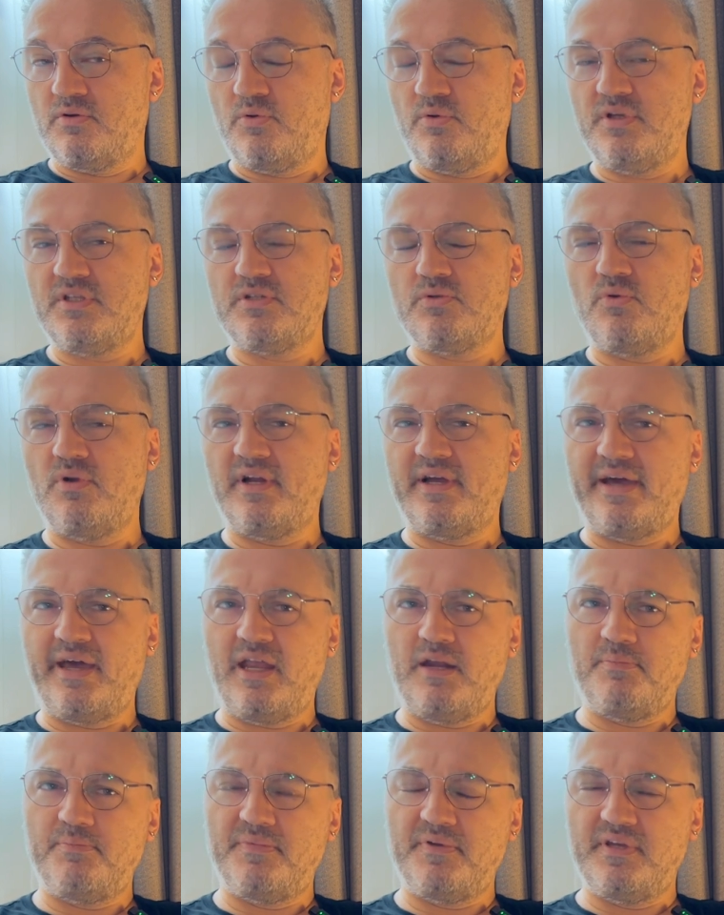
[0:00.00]
which will
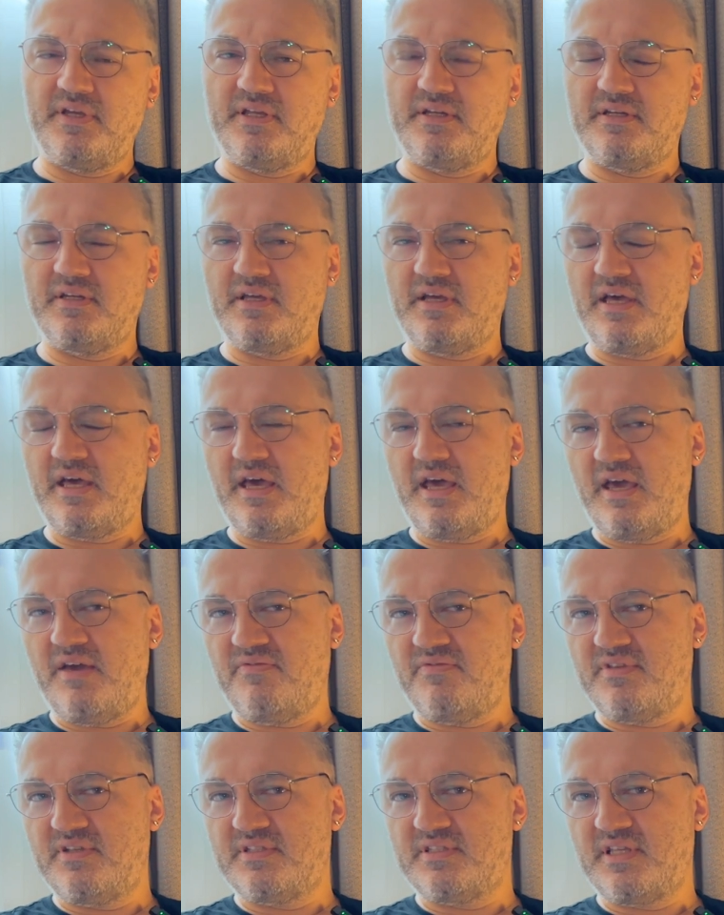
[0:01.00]
help in
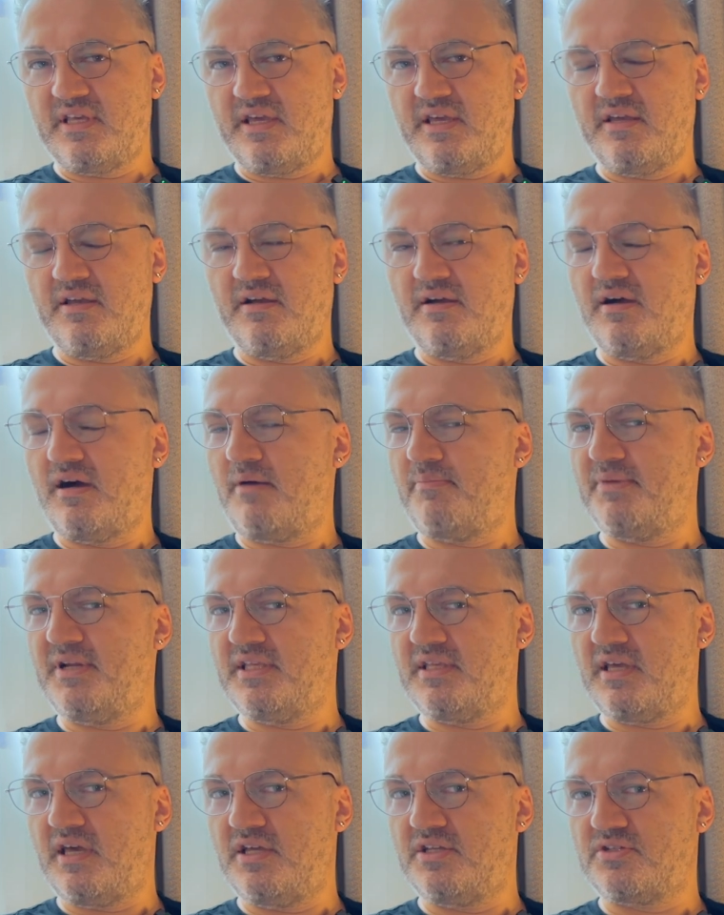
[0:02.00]
everyday
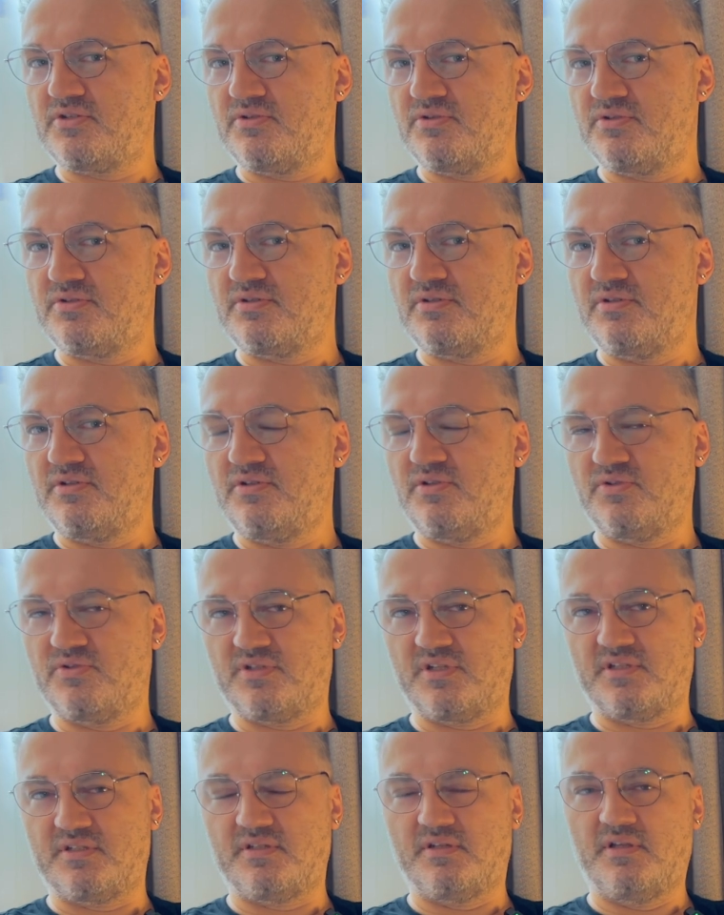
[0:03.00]
applications
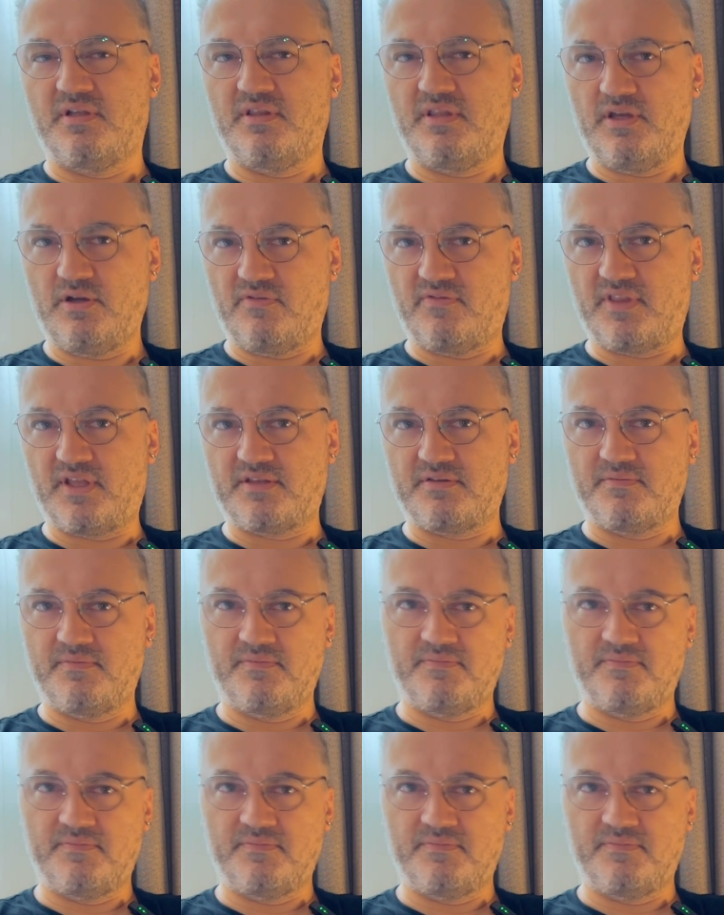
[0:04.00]
usage. Think of that.